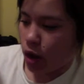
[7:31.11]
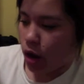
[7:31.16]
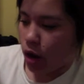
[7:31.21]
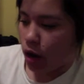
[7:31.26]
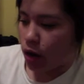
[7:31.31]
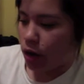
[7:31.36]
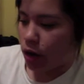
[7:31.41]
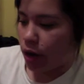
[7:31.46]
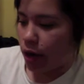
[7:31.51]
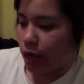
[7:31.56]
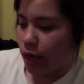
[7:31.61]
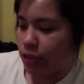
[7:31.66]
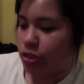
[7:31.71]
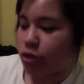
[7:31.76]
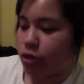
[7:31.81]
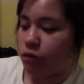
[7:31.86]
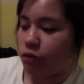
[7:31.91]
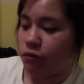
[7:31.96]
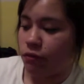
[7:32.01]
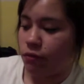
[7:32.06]
our
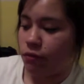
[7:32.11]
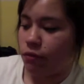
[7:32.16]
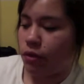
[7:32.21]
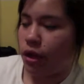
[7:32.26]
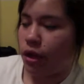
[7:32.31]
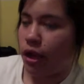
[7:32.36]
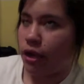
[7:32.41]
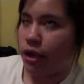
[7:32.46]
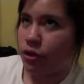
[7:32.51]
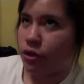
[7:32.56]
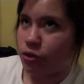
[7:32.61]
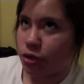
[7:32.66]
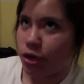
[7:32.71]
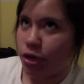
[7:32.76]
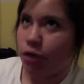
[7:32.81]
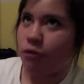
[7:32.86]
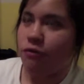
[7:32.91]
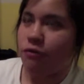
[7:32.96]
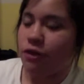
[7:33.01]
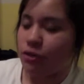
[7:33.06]

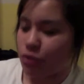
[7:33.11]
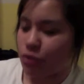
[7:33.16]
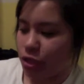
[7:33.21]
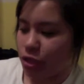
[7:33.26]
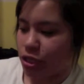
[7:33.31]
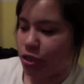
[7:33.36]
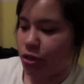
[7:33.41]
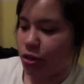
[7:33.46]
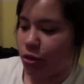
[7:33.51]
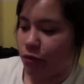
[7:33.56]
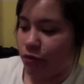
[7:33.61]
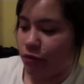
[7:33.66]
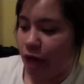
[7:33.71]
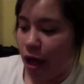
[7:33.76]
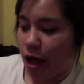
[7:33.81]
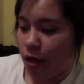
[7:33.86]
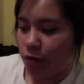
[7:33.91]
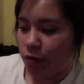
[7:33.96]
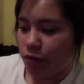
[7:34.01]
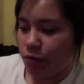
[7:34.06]
atrioventricular
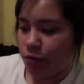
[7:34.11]
valve,